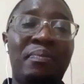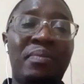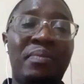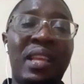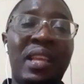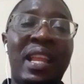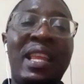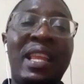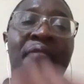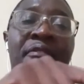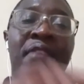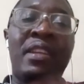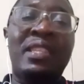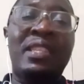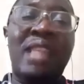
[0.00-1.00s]
their friends
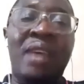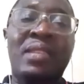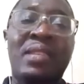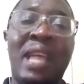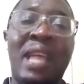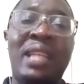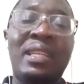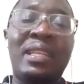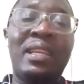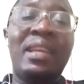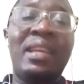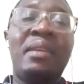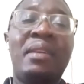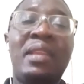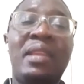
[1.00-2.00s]
outside,
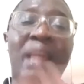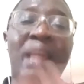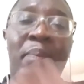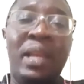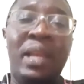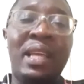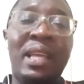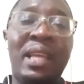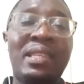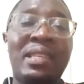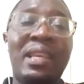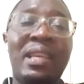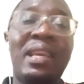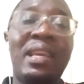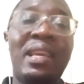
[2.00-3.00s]
their players,
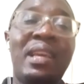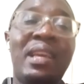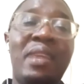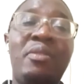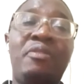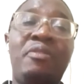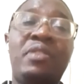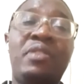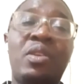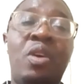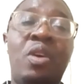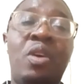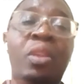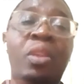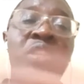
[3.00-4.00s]
and referees.
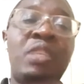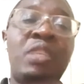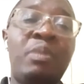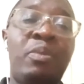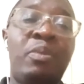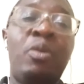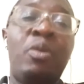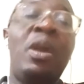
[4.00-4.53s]
All these people,